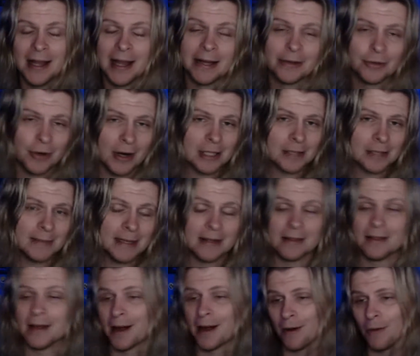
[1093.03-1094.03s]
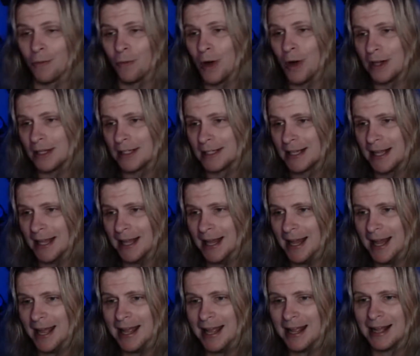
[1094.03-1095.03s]
And trust me, there was
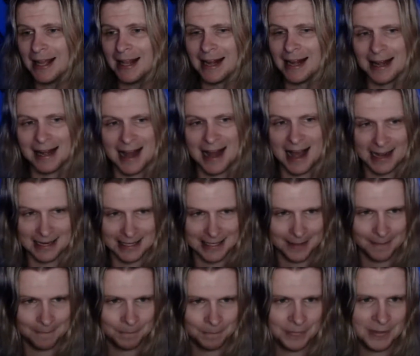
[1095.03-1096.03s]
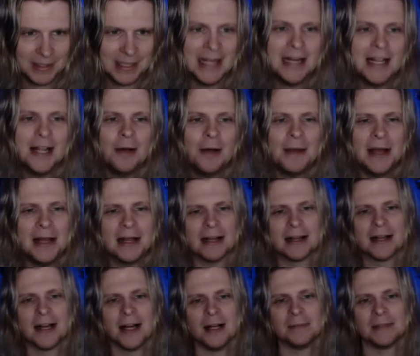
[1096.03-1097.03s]
a lot. Kenny Omega
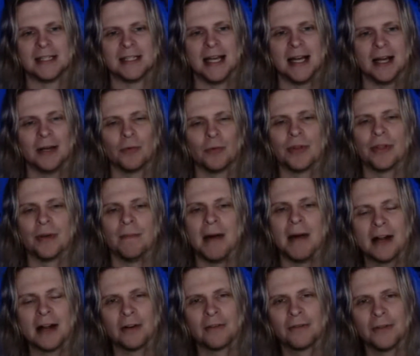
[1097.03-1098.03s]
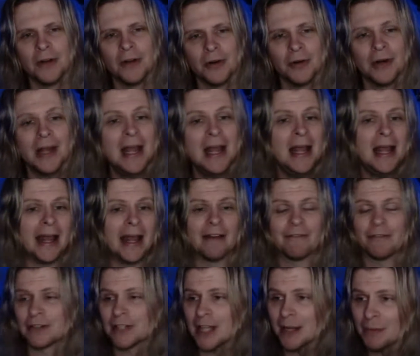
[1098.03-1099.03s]
comes down with a microphone,
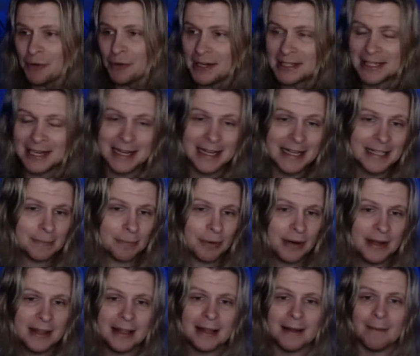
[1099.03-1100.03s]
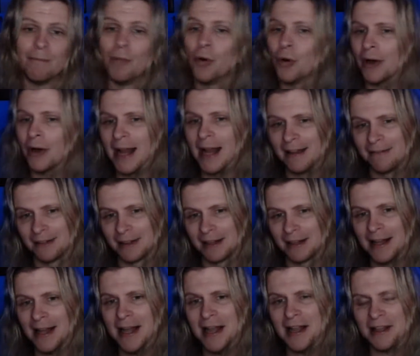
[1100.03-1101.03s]
and for some reason, he's breathing more
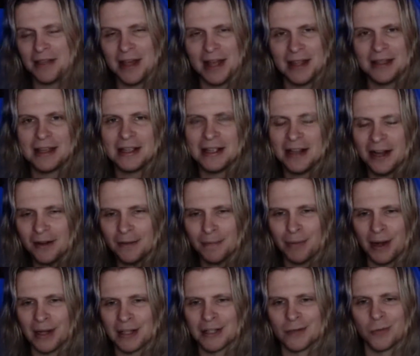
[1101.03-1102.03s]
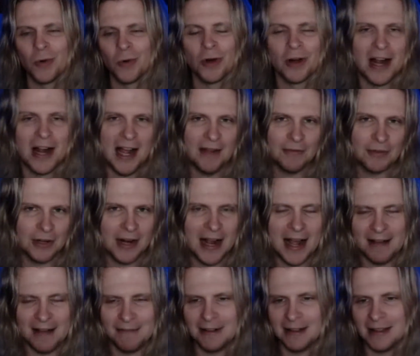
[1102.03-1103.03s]
heavy than the Young Bucks were after
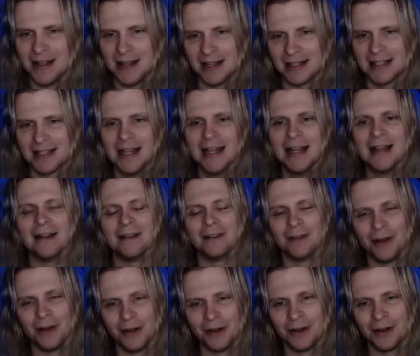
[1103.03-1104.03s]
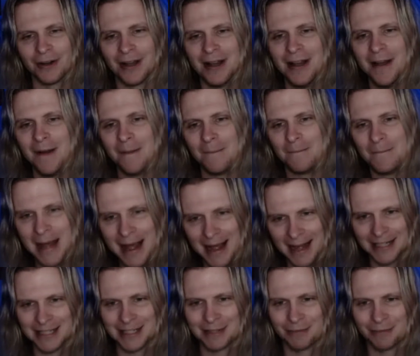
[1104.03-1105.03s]
having this long
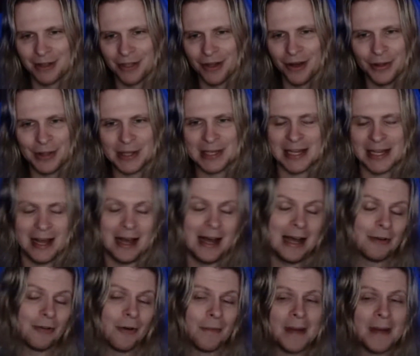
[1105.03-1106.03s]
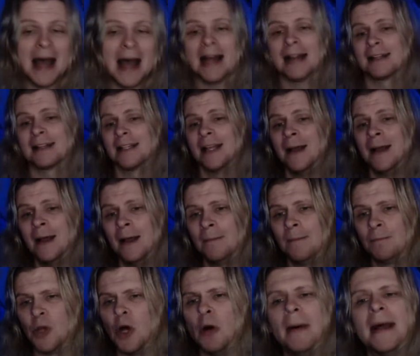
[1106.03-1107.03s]
match with all this acrobatics.
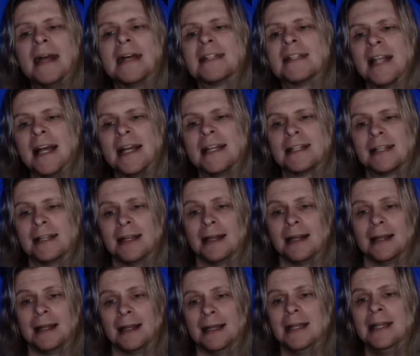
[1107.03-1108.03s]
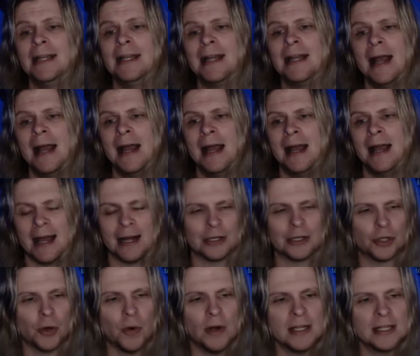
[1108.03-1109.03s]
Omega says that he had a
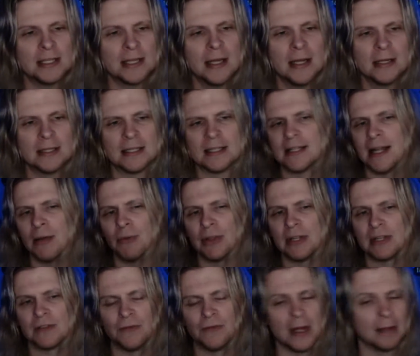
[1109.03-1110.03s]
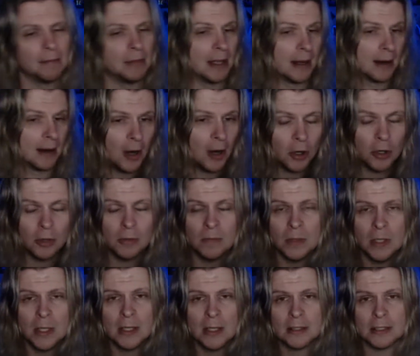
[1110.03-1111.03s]
choice to stay with his family at
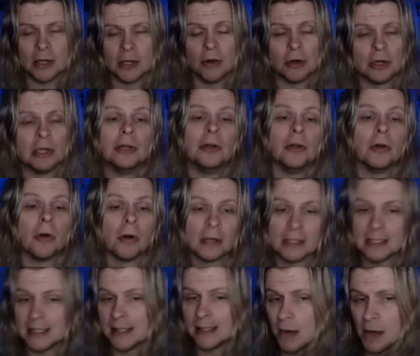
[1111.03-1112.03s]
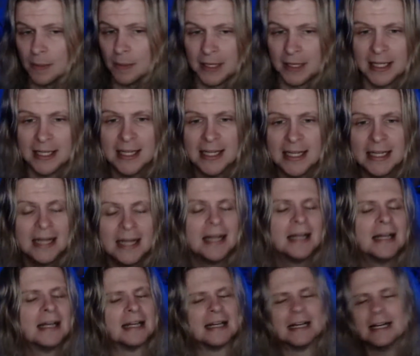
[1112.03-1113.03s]
home, to go to New York, to WWE.
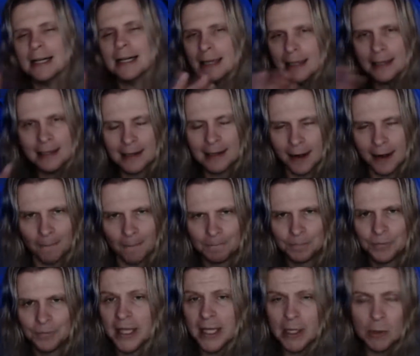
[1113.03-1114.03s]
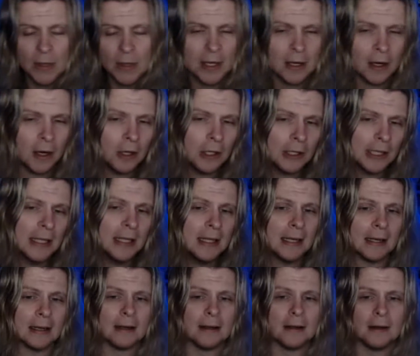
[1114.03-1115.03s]
No. He went all
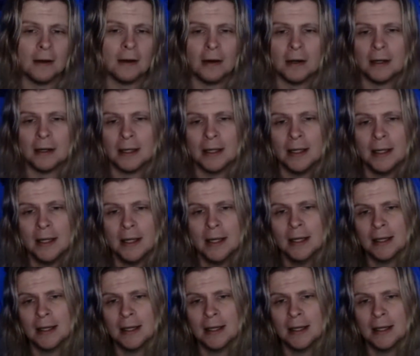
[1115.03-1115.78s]
in on